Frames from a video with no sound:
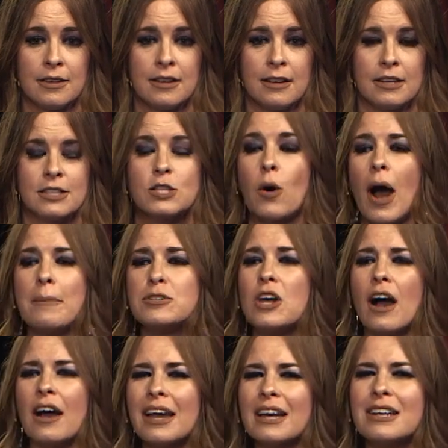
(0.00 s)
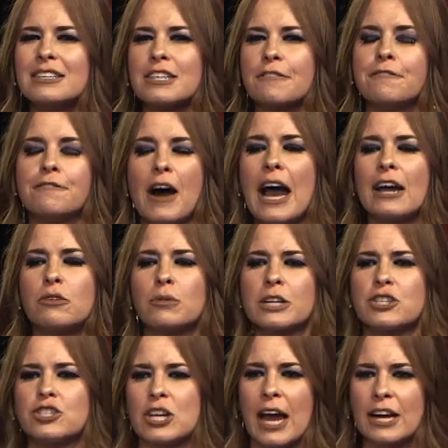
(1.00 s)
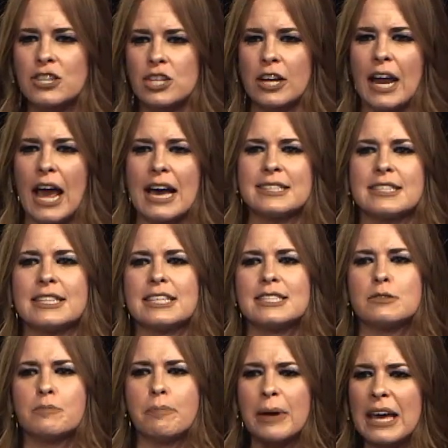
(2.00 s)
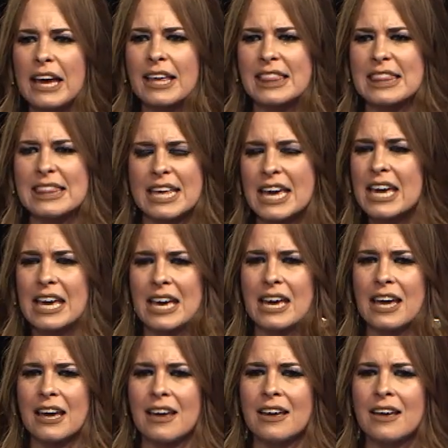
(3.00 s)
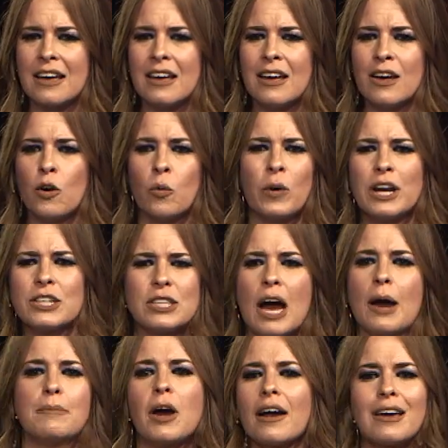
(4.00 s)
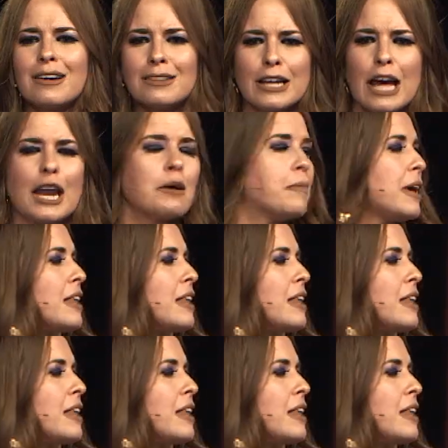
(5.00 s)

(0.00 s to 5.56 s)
So I'm not going to define rejection as this big thing. I'm not going to let it be a